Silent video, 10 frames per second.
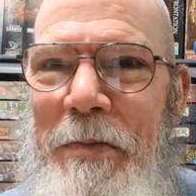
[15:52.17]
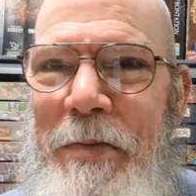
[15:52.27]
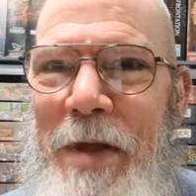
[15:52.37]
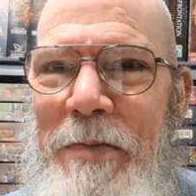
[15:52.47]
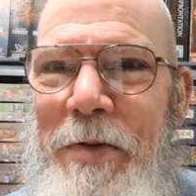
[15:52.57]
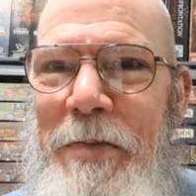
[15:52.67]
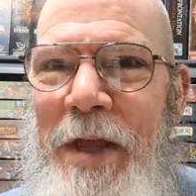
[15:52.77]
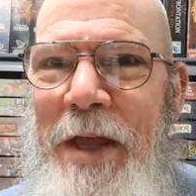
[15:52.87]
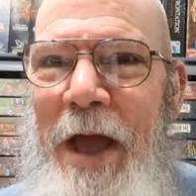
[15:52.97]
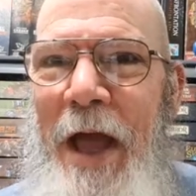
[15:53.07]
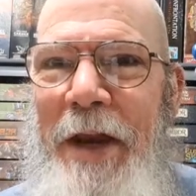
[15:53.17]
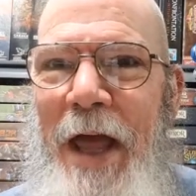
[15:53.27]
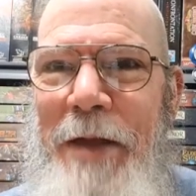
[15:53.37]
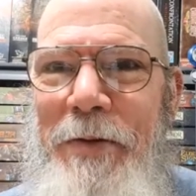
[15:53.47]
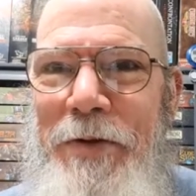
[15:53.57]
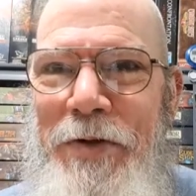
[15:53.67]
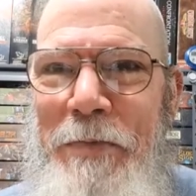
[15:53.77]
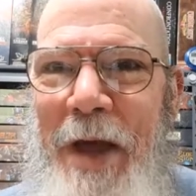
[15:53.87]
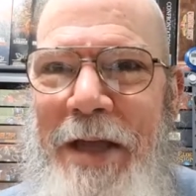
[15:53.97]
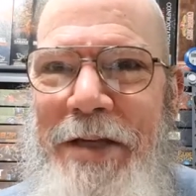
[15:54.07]
people being unable to
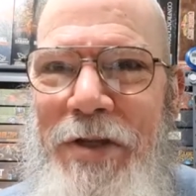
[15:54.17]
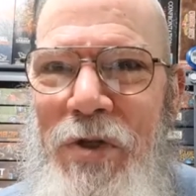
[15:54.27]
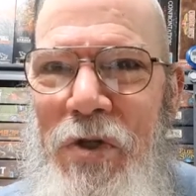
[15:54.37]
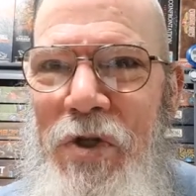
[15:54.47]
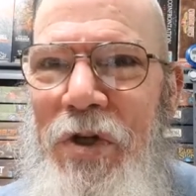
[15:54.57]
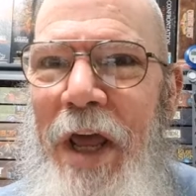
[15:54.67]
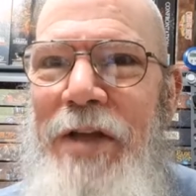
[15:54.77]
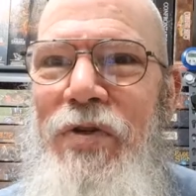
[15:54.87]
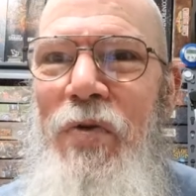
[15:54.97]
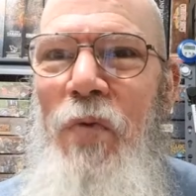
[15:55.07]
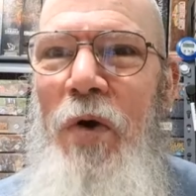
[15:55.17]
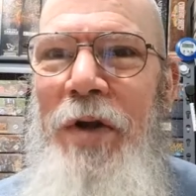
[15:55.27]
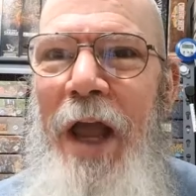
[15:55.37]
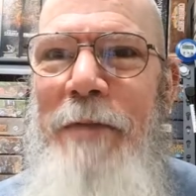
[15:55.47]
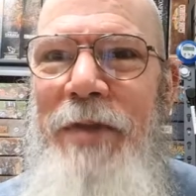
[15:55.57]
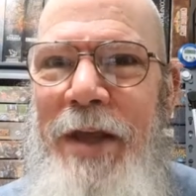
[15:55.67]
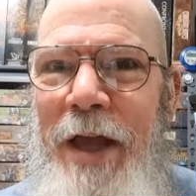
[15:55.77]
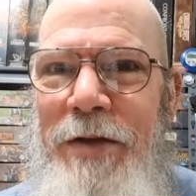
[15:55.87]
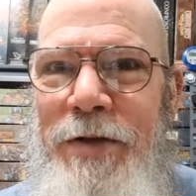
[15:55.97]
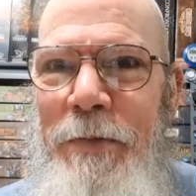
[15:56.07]
make a decision as to what game they're
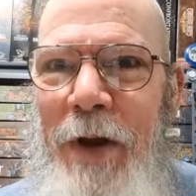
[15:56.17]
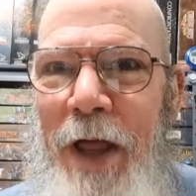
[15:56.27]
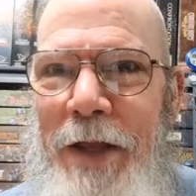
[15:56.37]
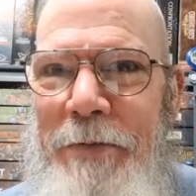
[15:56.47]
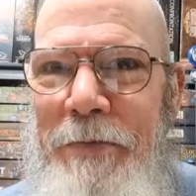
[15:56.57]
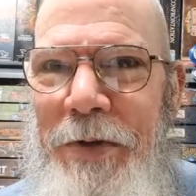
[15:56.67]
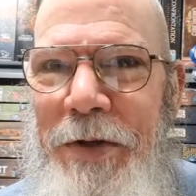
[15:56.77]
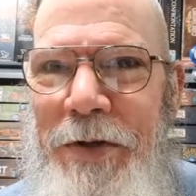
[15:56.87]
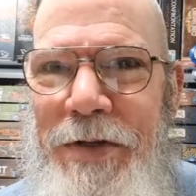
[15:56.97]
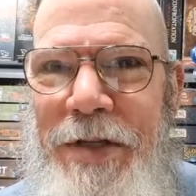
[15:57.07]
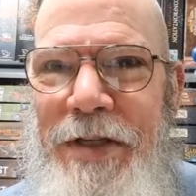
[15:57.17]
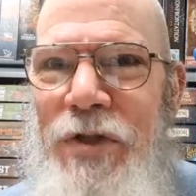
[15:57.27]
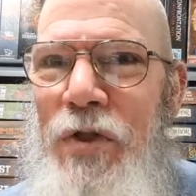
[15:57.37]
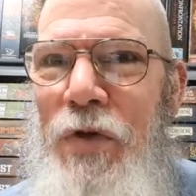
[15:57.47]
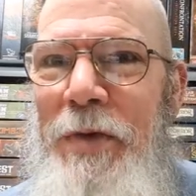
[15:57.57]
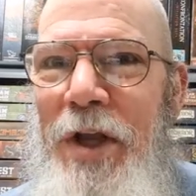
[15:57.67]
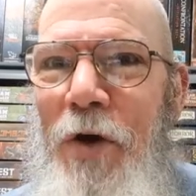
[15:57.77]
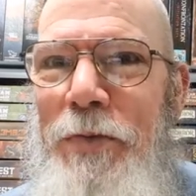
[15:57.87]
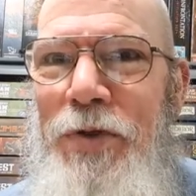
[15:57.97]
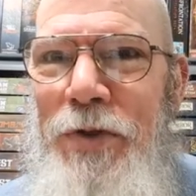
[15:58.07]
going to play because there's too many
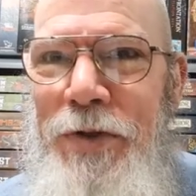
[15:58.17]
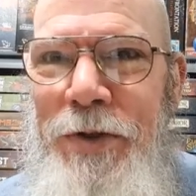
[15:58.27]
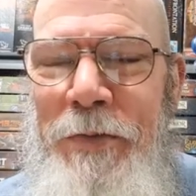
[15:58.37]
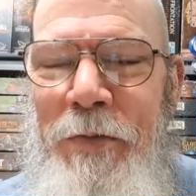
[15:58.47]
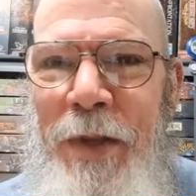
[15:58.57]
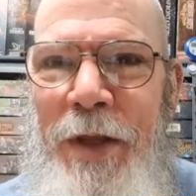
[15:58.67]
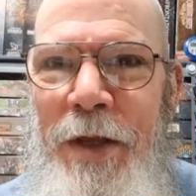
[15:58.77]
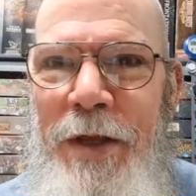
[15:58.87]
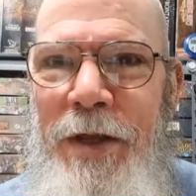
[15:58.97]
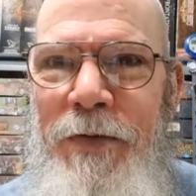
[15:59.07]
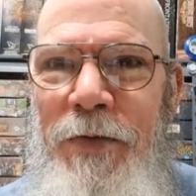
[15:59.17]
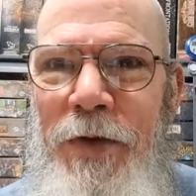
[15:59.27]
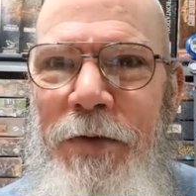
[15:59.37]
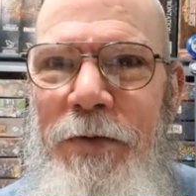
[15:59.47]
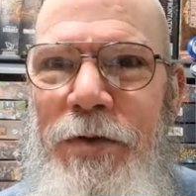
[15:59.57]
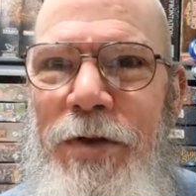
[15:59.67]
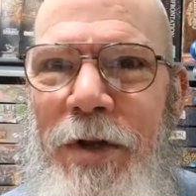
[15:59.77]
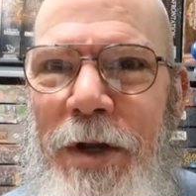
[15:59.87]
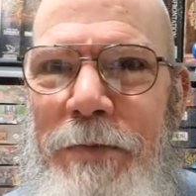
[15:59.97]
options. If you turn